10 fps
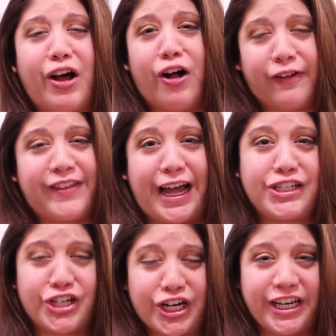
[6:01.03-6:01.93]
all of
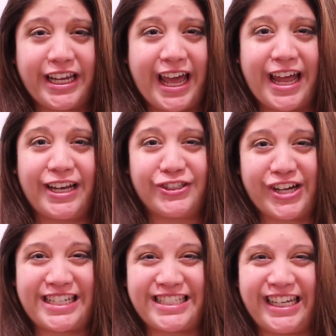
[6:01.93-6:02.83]
that turkey and
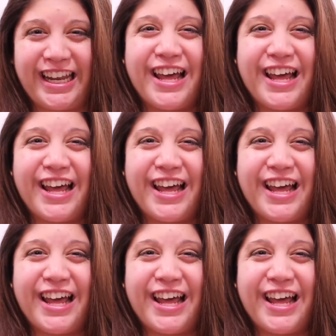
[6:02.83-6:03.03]
dressing.